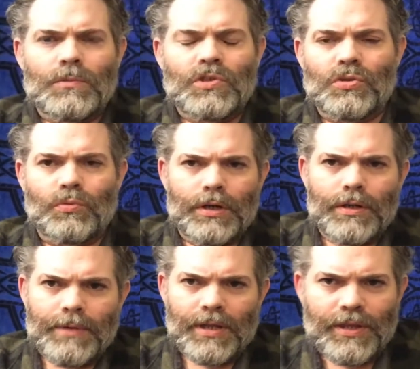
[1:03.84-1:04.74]
So one of
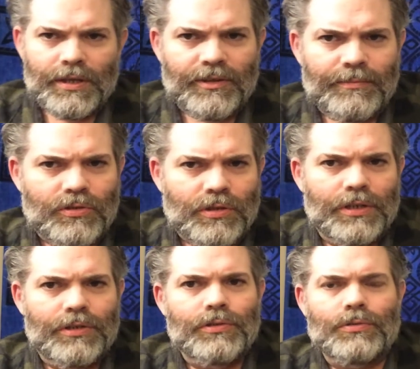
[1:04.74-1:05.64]
the main things I've been
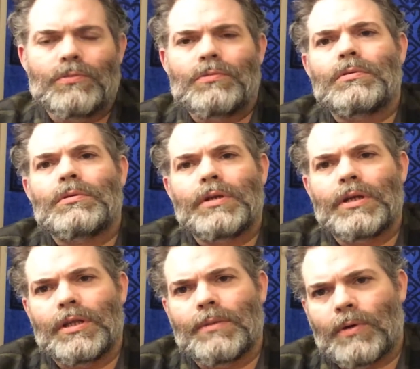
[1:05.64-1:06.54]
trying to do
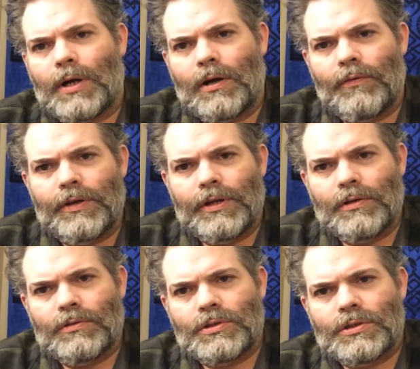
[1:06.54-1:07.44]
in the prior
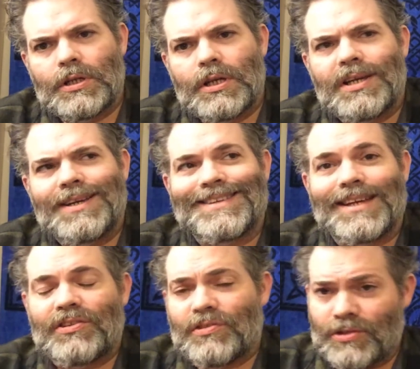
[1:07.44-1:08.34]
videos is
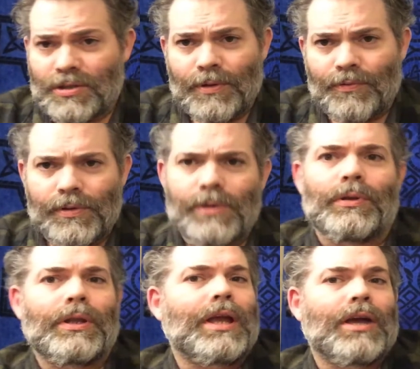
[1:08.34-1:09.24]
answer some of the
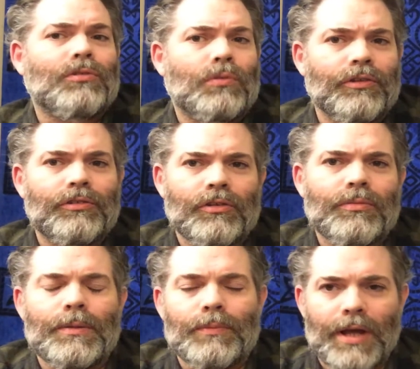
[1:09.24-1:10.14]
frequently asked questions
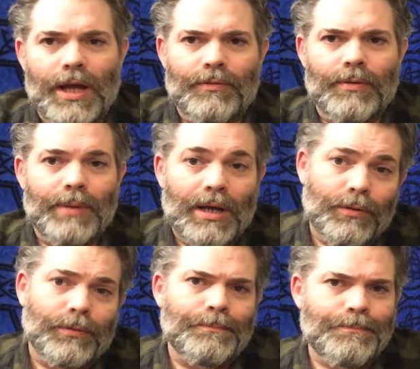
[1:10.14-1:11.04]
people have
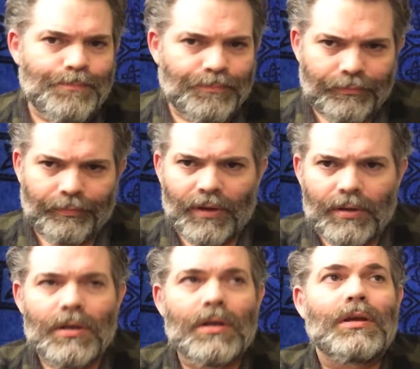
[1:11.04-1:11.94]
about
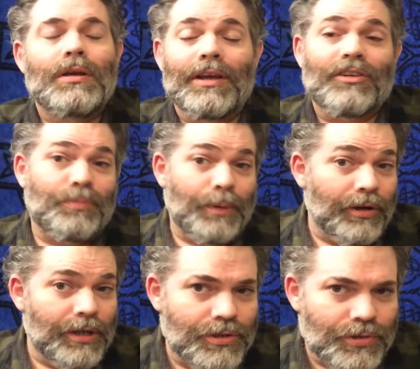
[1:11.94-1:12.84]

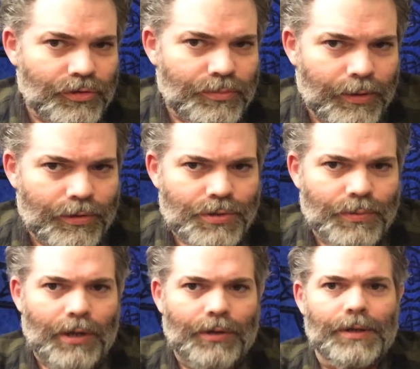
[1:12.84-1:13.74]
experiential
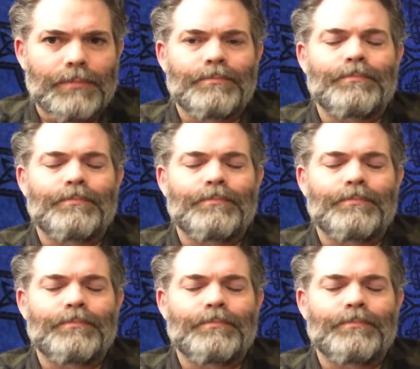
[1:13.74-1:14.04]
spirituality.